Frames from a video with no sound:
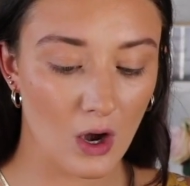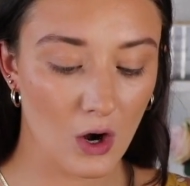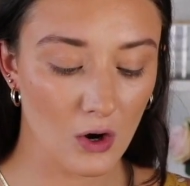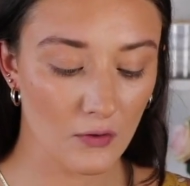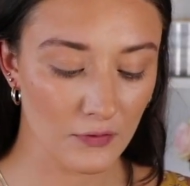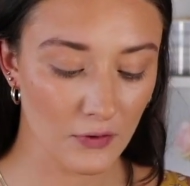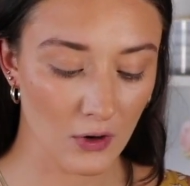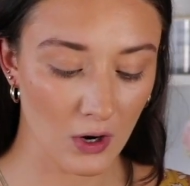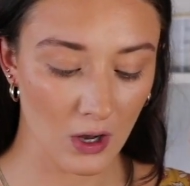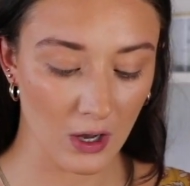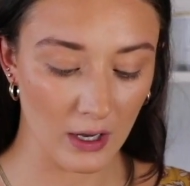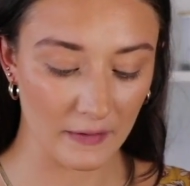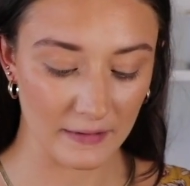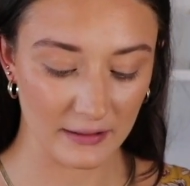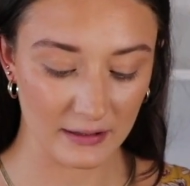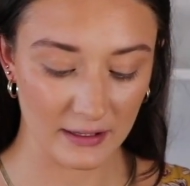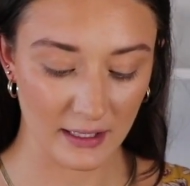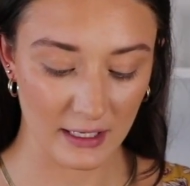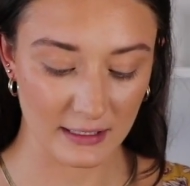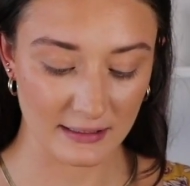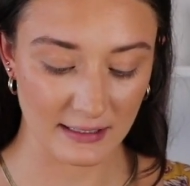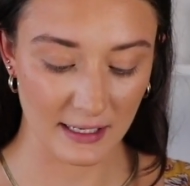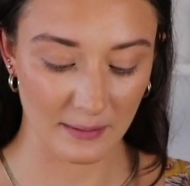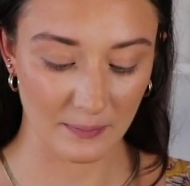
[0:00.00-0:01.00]
overall,
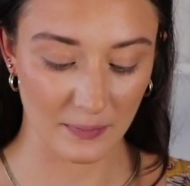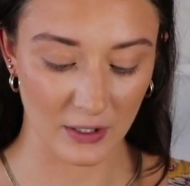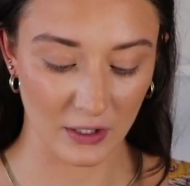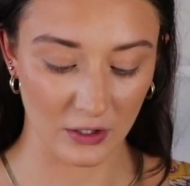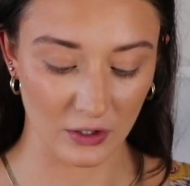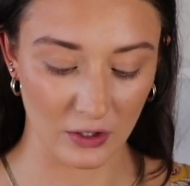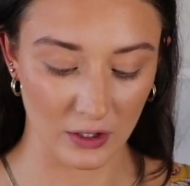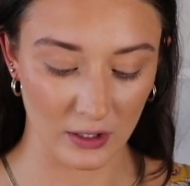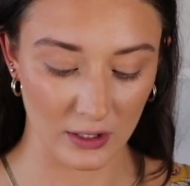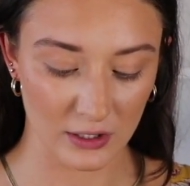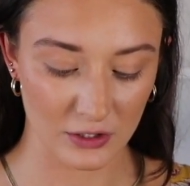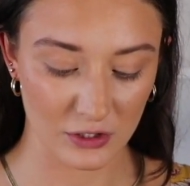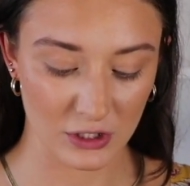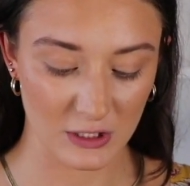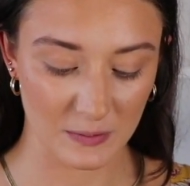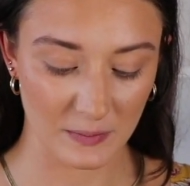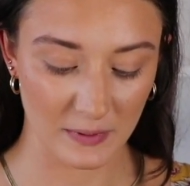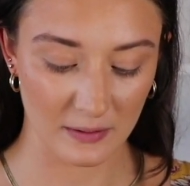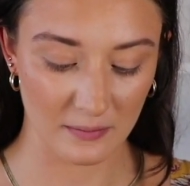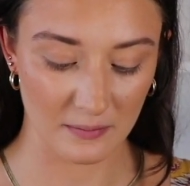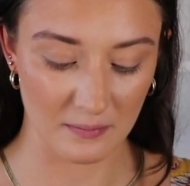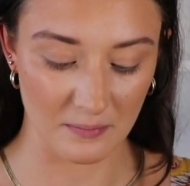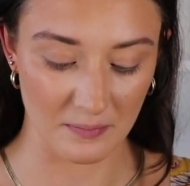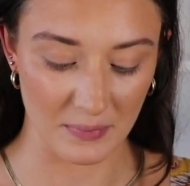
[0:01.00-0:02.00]
everything has like been good. It's just
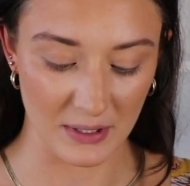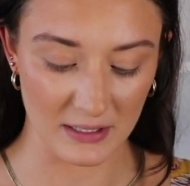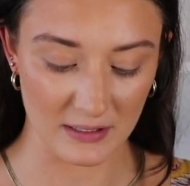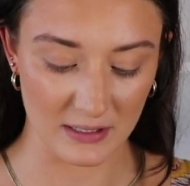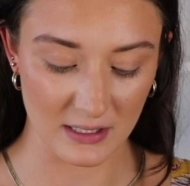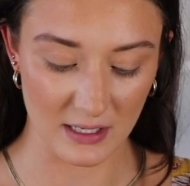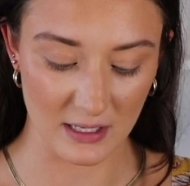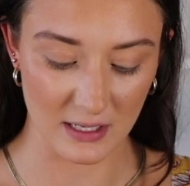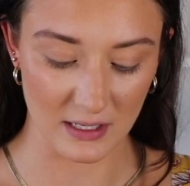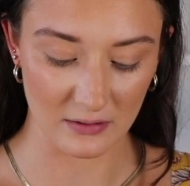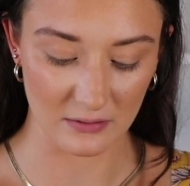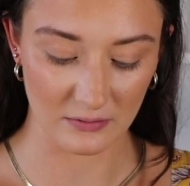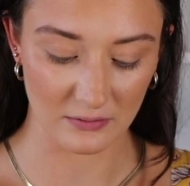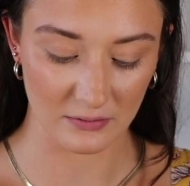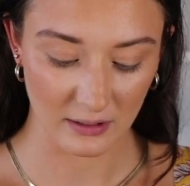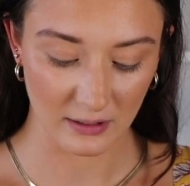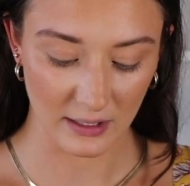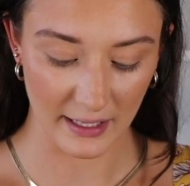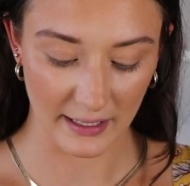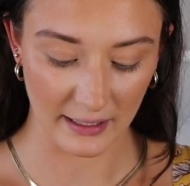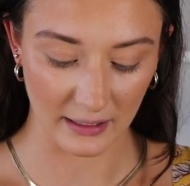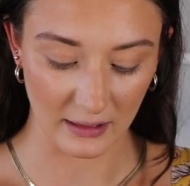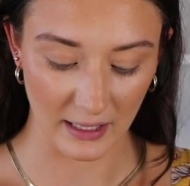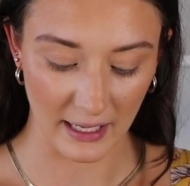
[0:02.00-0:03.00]
been busy, and
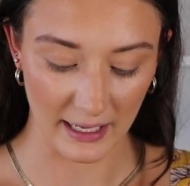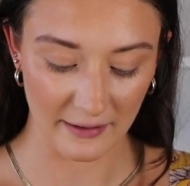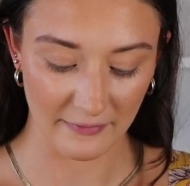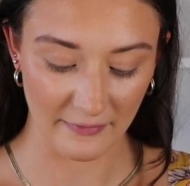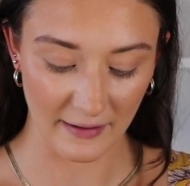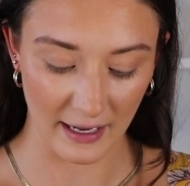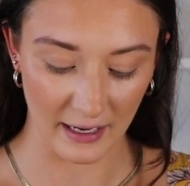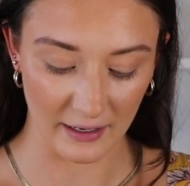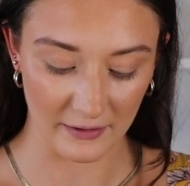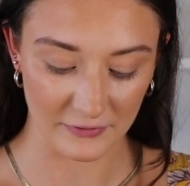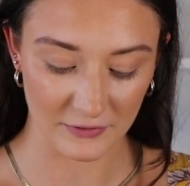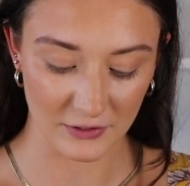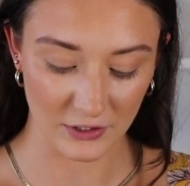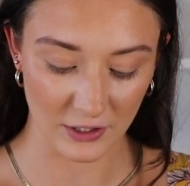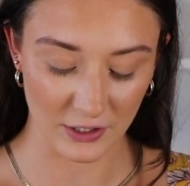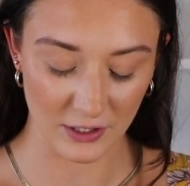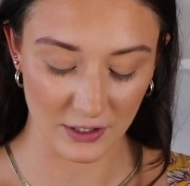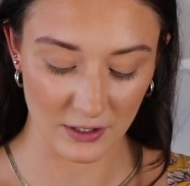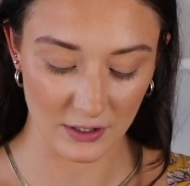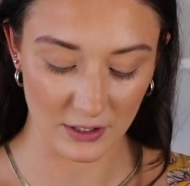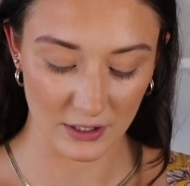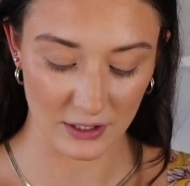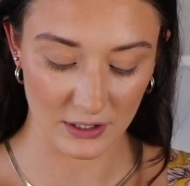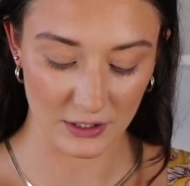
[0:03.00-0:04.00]
like life
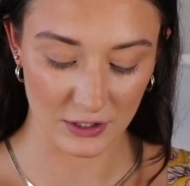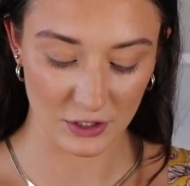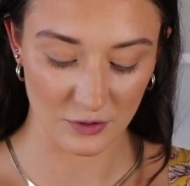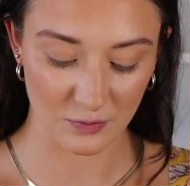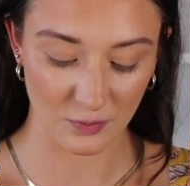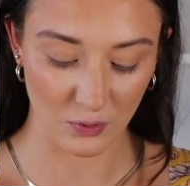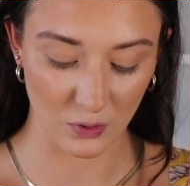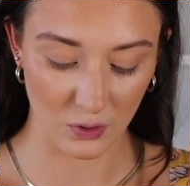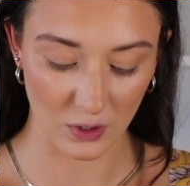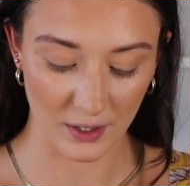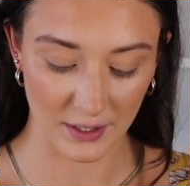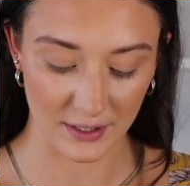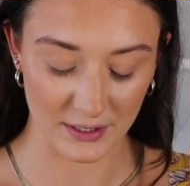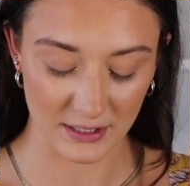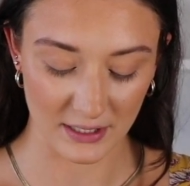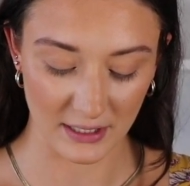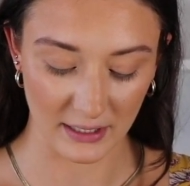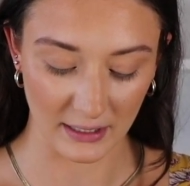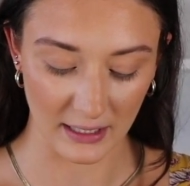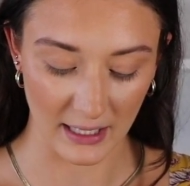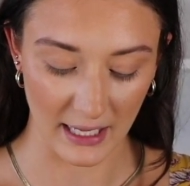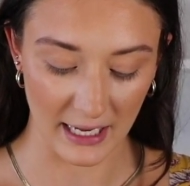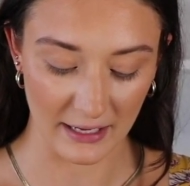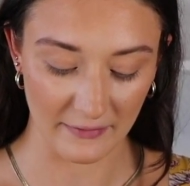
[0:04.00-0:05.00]
after sports
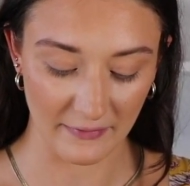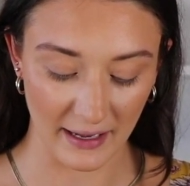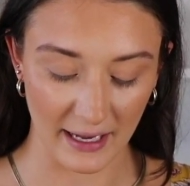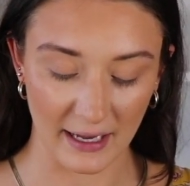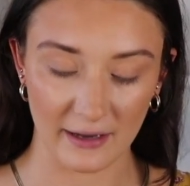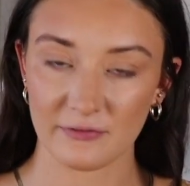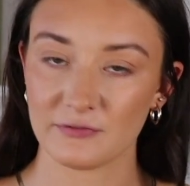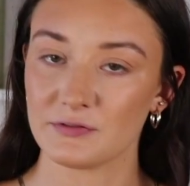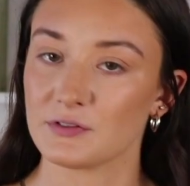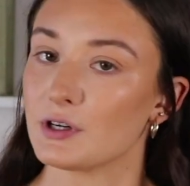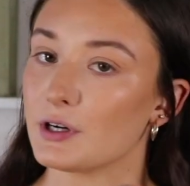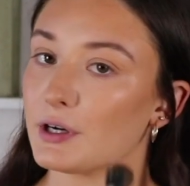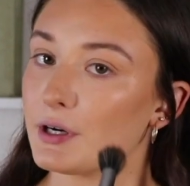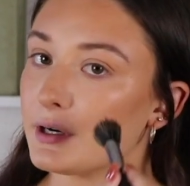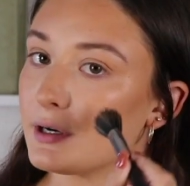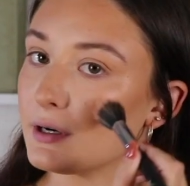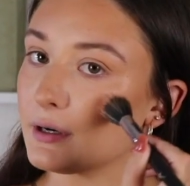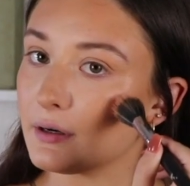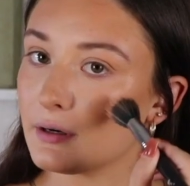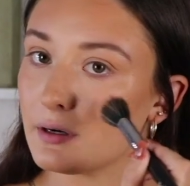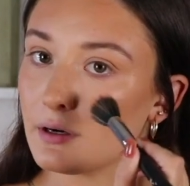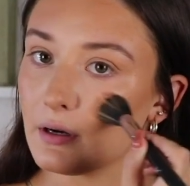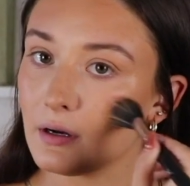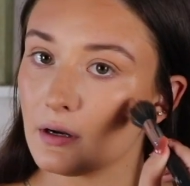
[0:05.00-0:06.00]
and life
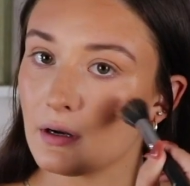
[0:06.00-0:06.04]
after